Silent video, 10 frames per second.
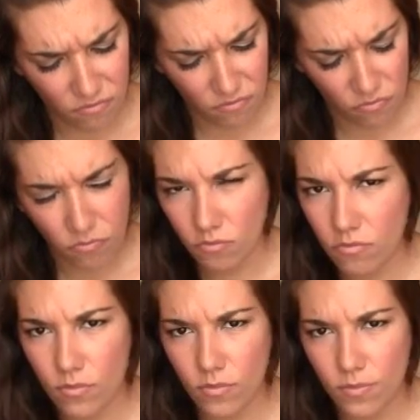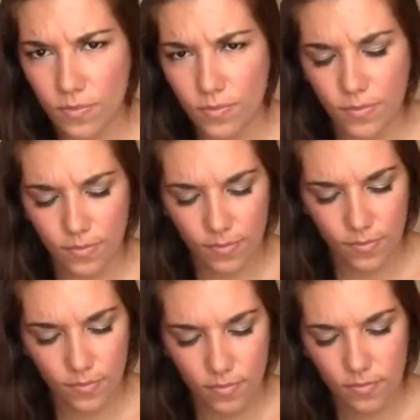
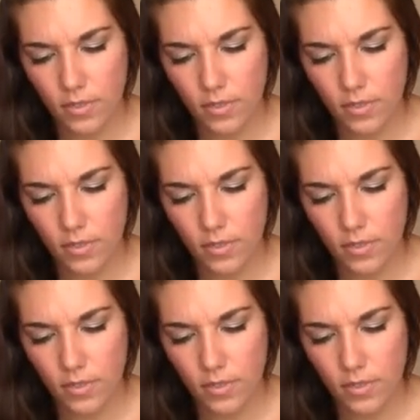Nothing is said.